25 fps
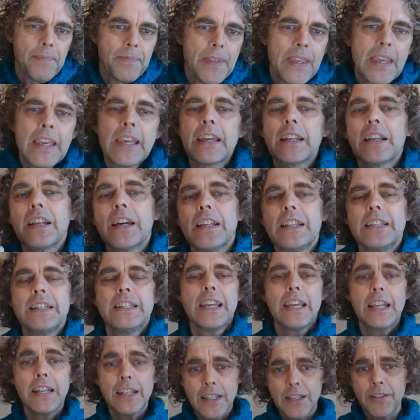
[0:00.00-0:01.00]
He can
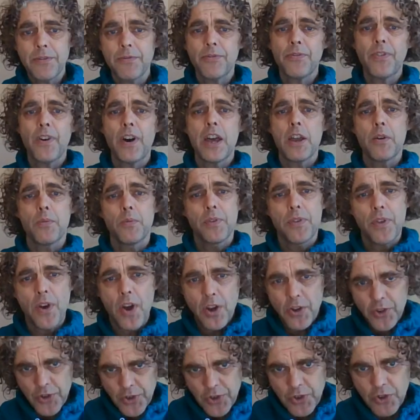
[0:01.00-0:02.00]
identify with
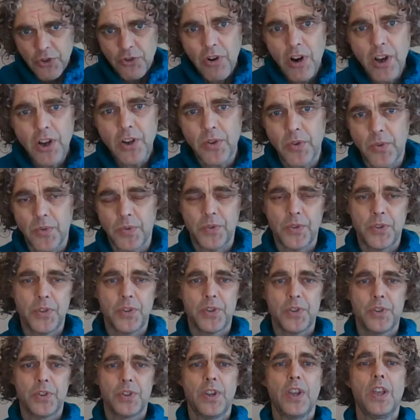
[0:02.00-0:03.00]
our
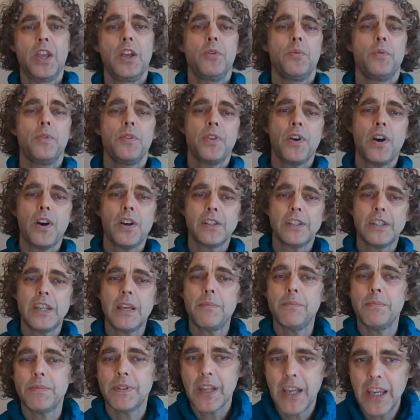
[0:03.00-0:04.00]
struggles, with our
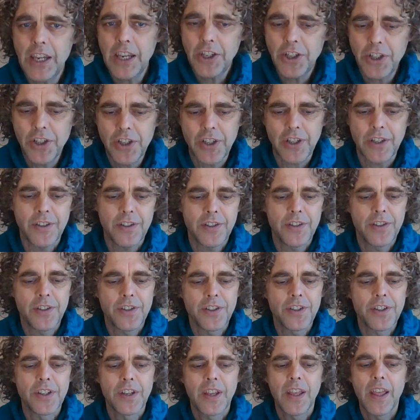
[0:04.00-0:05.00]

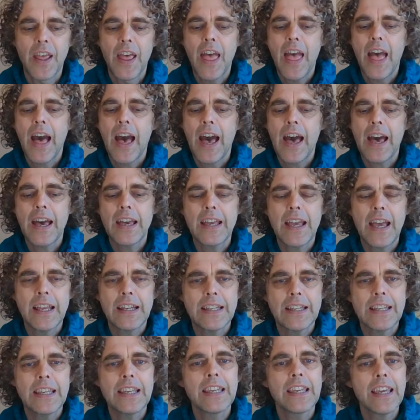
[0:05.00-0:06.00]
temptations, and,
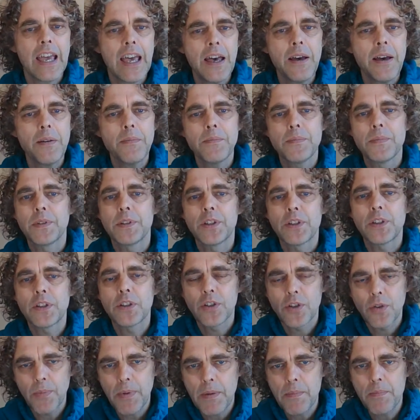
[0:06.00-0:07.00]
and he comes
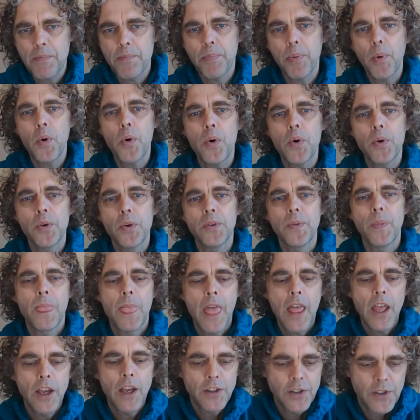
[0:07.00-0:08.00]
to be born
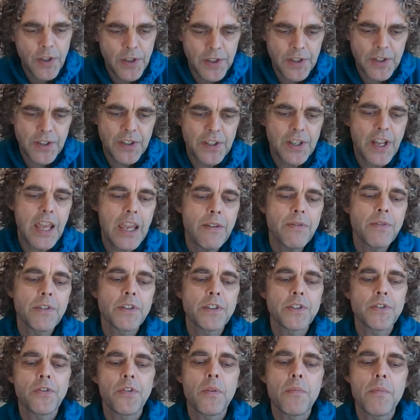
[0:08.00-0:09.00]
to save
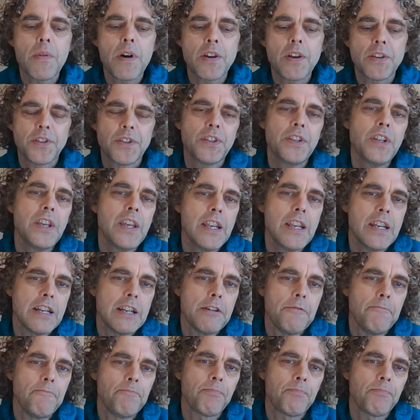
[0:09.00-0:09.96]
us from our sin.